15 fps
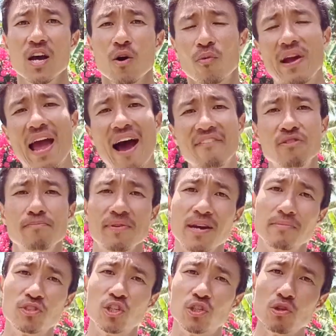We have to be
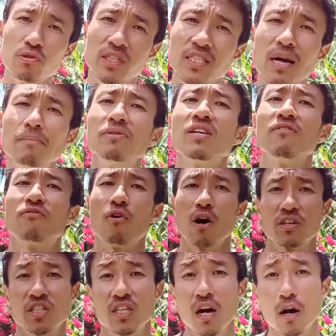able to do something for
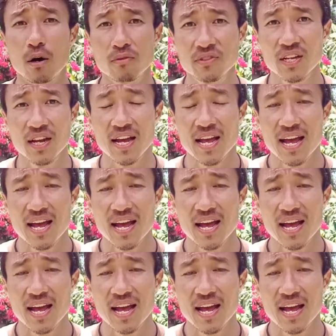ourselves